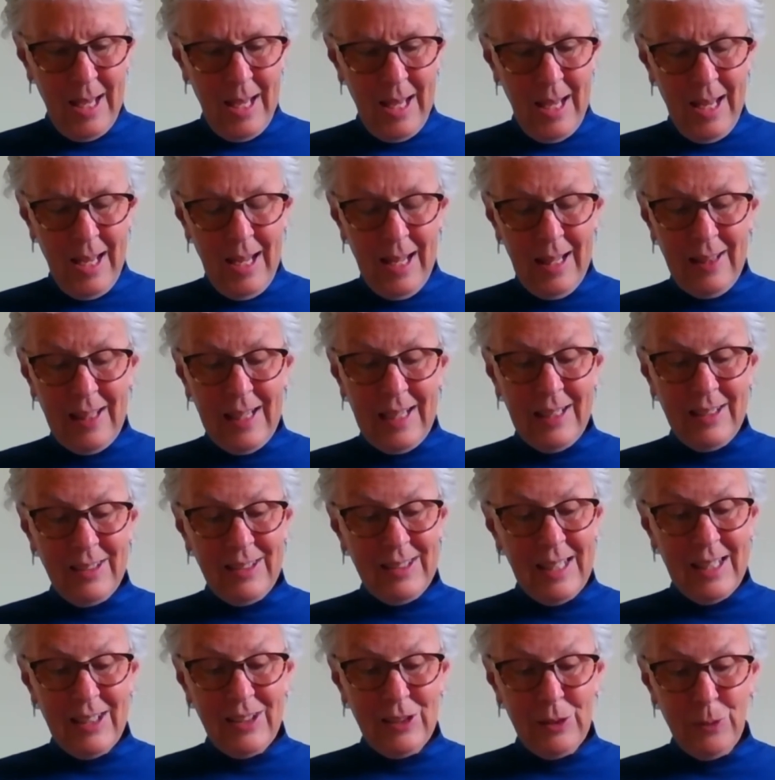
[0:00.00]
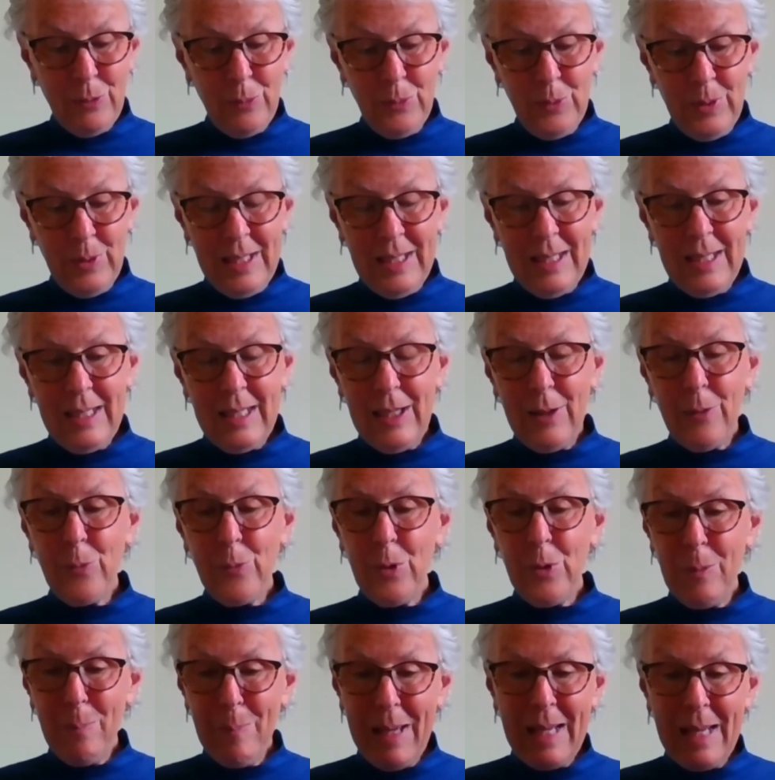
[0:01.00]
And then it says, if we
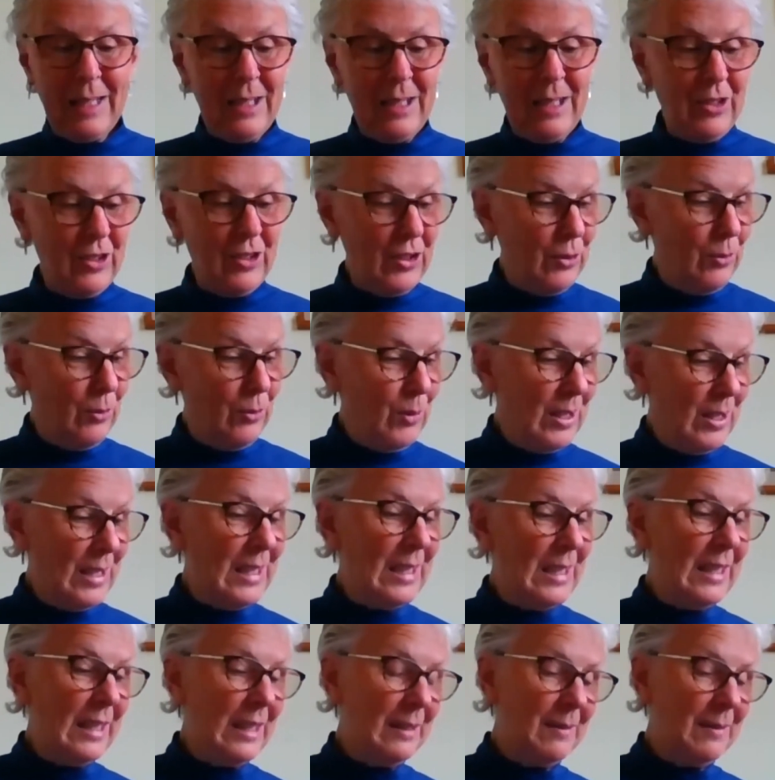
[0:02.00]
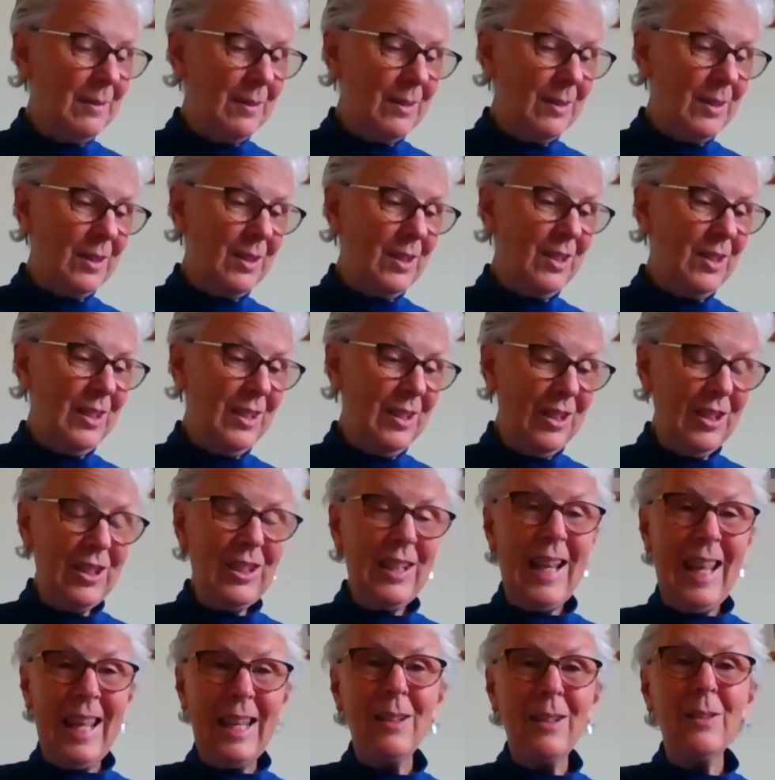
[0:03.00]
manage to really to
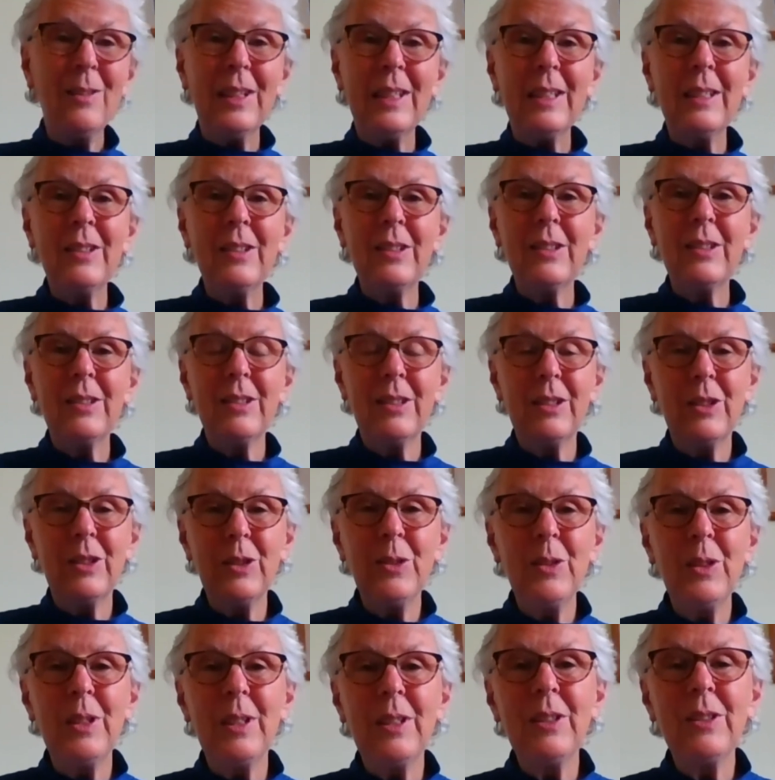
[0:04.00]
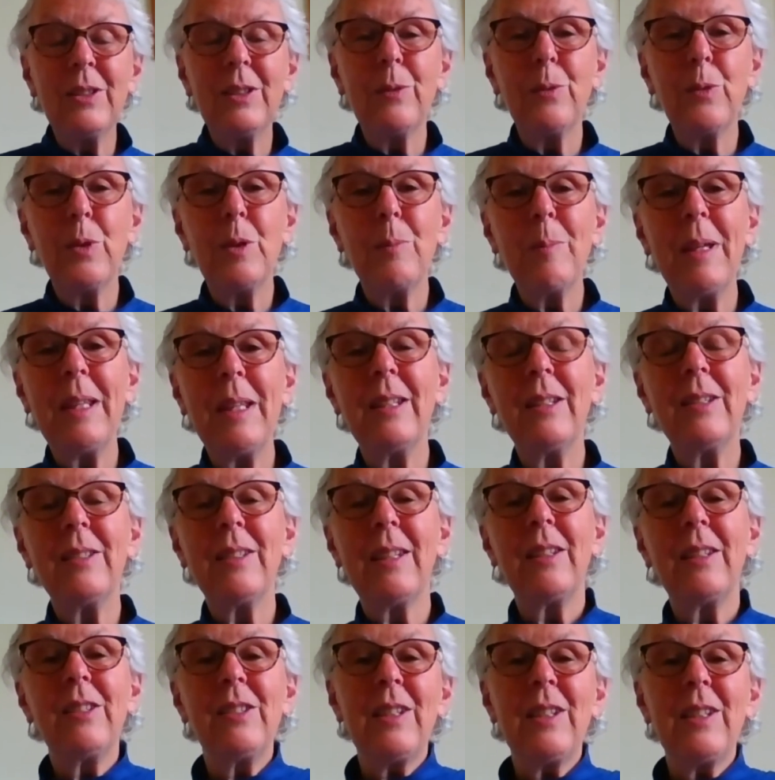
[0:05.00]
nail this, to do this, if we make this
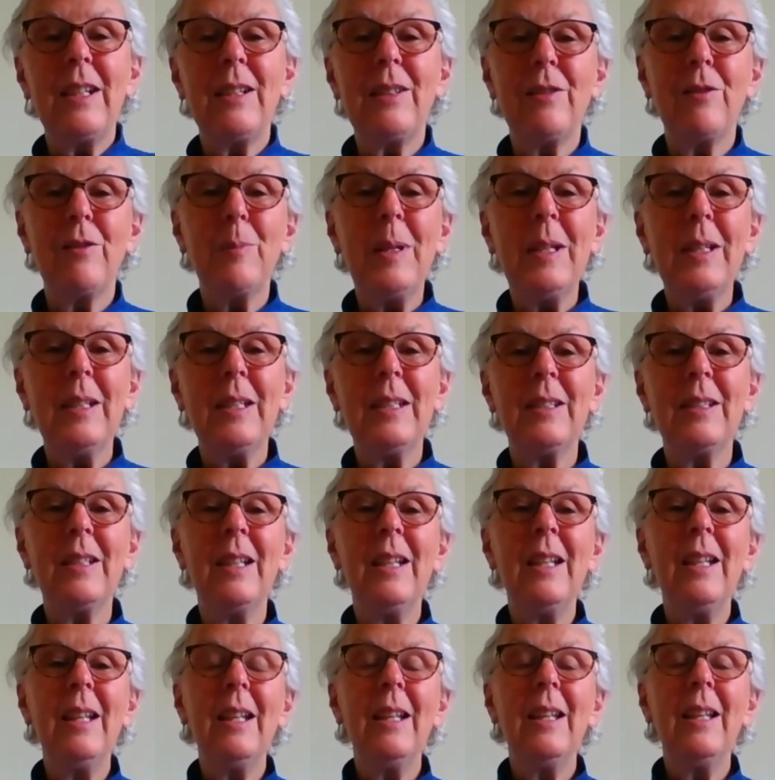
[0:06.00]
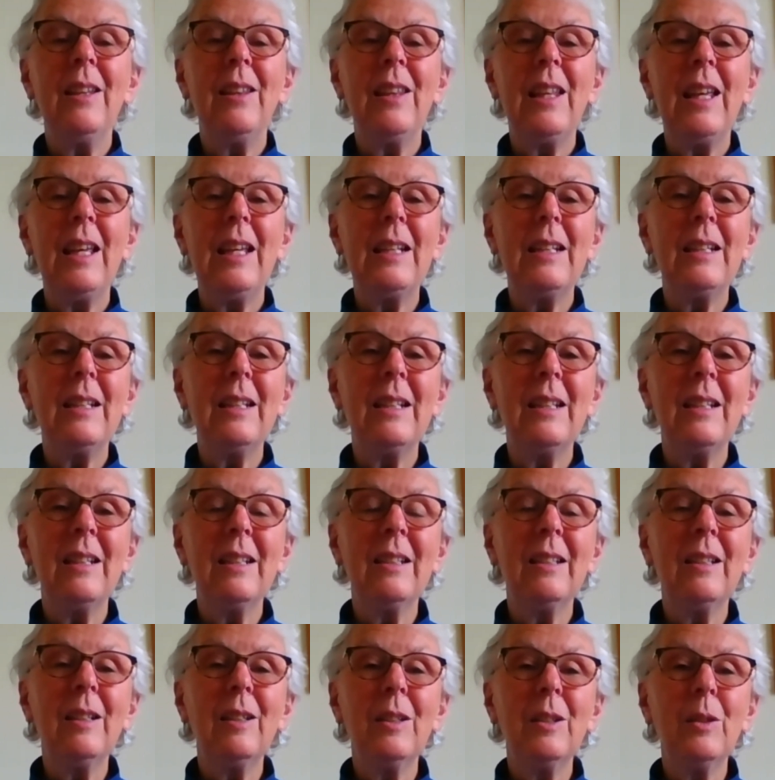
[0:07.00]
our state of mind, then
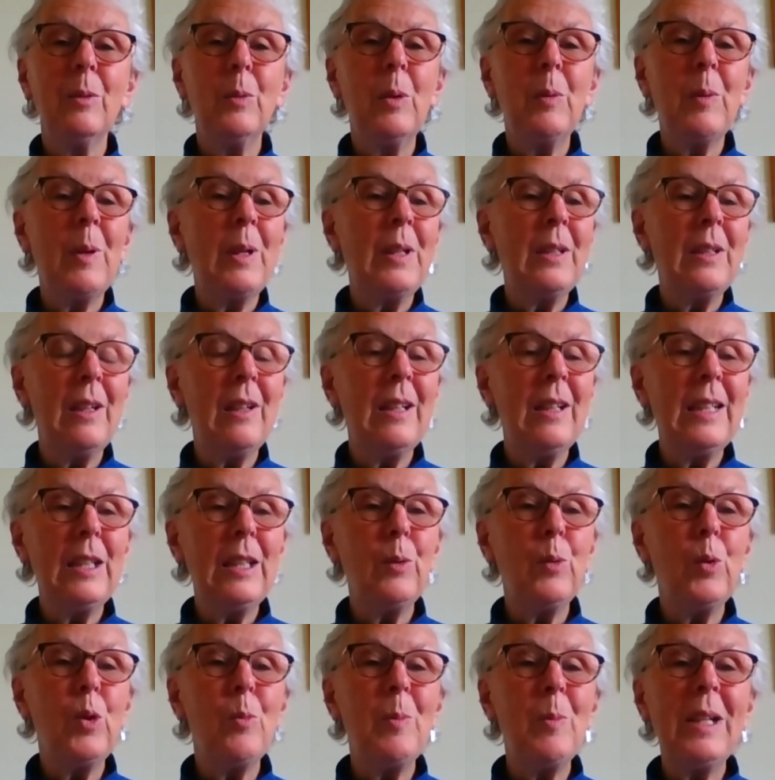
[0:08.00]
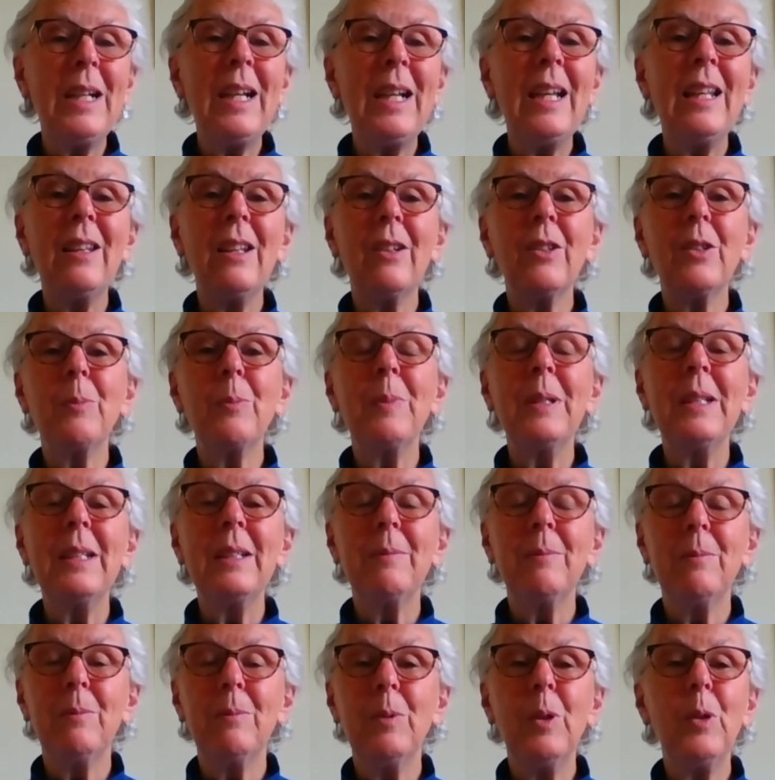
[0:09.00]
we won't lie in the womb again. We
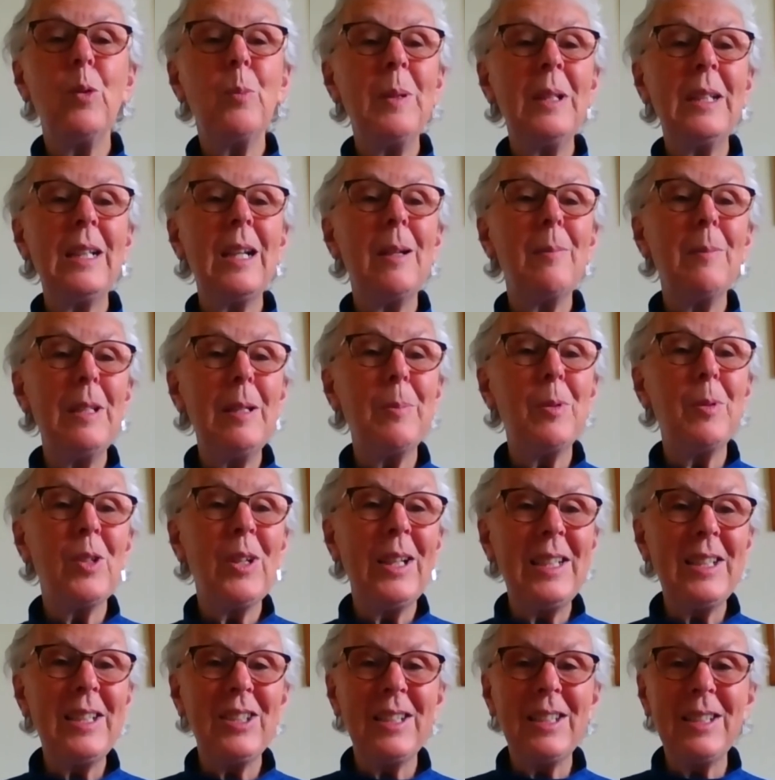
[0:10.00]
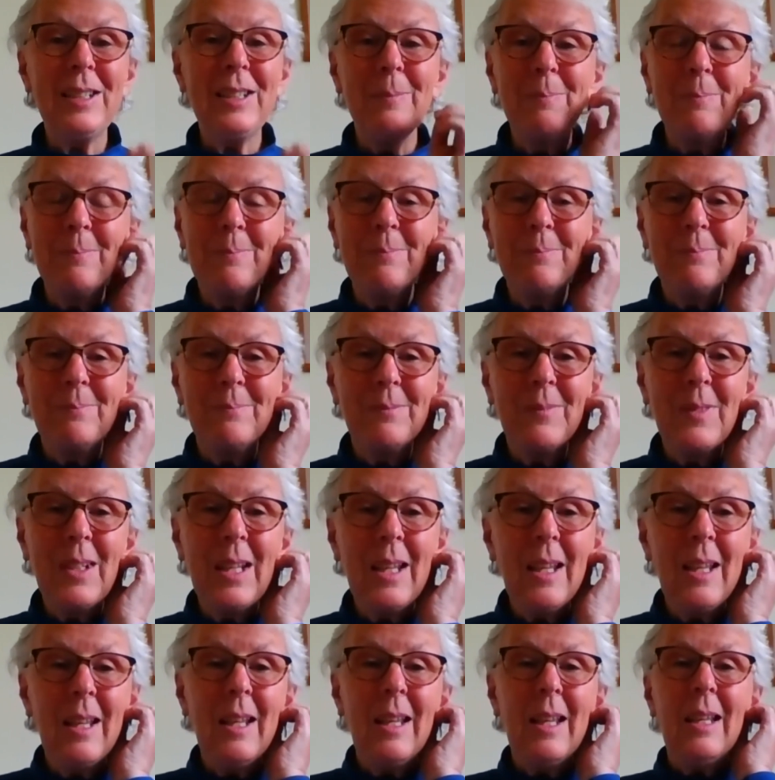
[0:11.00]
will become liberated.
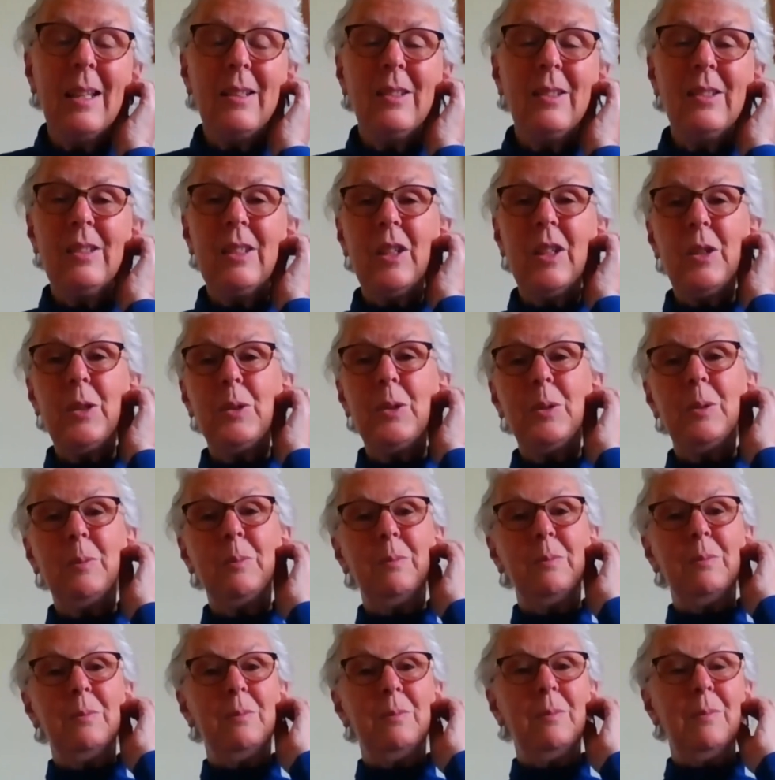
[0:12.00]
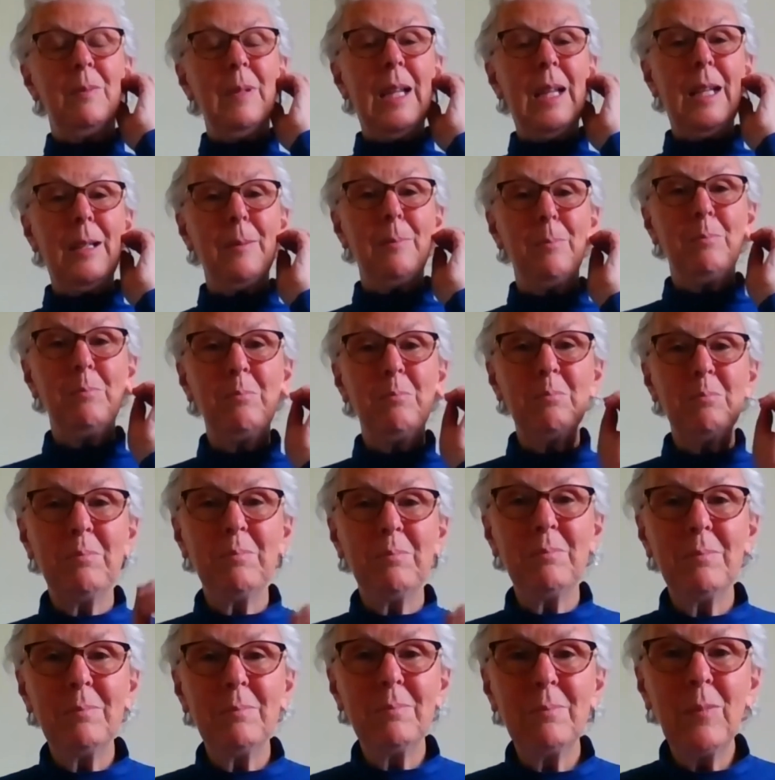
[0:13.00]
So
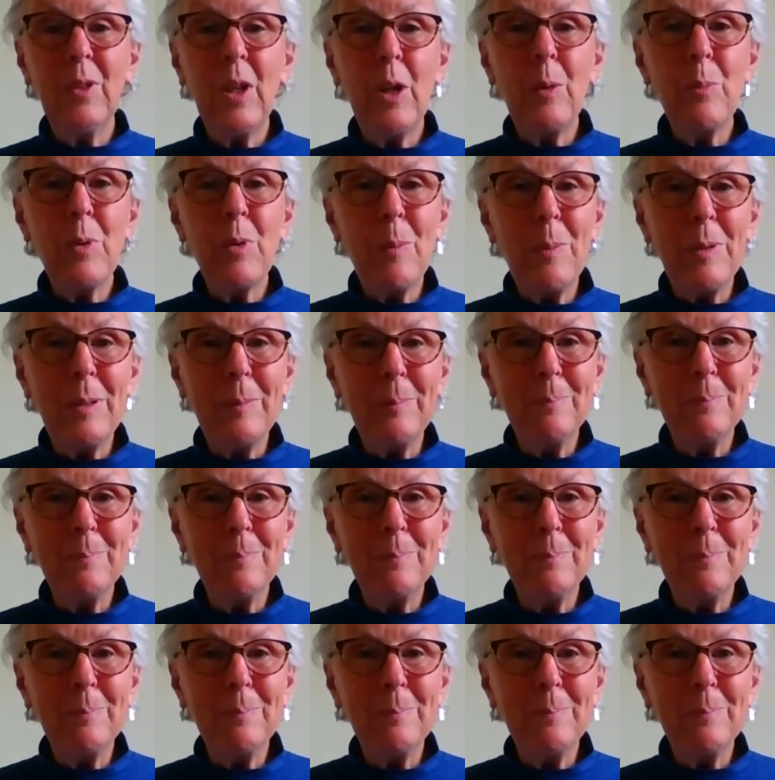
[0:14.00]
no problem.